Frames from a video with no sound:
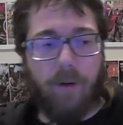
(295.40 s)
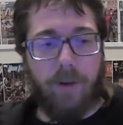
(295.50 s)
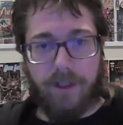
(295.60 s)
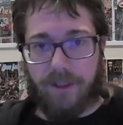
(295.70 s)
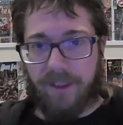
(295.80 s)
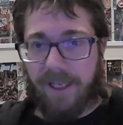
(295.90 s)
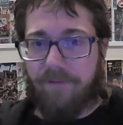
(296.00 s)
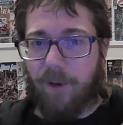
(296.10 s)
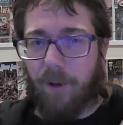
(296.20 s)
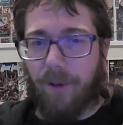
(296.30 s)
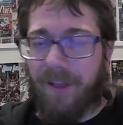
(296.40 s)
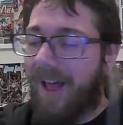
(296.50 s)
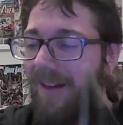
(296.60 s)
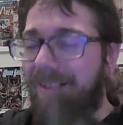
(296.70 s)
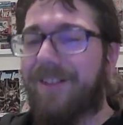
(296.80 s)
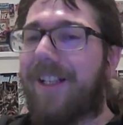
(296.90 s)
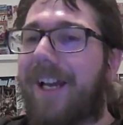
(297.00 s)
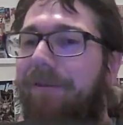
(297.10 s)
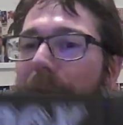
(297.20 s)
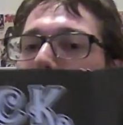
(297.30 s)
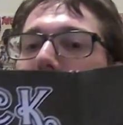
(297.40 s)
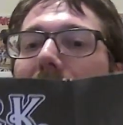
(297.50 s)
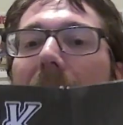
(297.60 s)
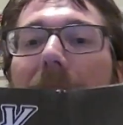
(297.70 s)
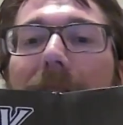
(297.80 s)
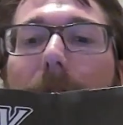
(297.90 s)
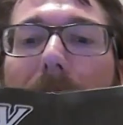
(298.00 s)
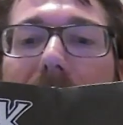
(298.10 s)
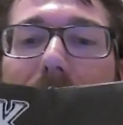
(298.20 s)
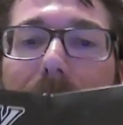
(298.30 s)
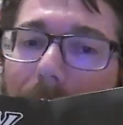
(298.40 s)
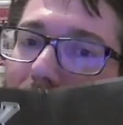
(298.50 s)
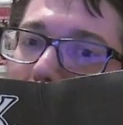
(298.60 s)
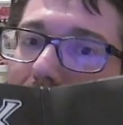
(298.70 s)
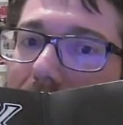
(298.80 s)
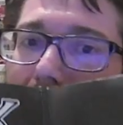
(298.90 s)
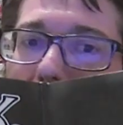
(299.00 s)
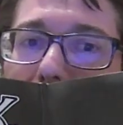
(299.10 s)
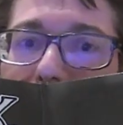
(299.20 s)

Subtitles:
course, the gatefold. A lot of these are gatefolds. A lot of the expensive ones. Oh, look at that.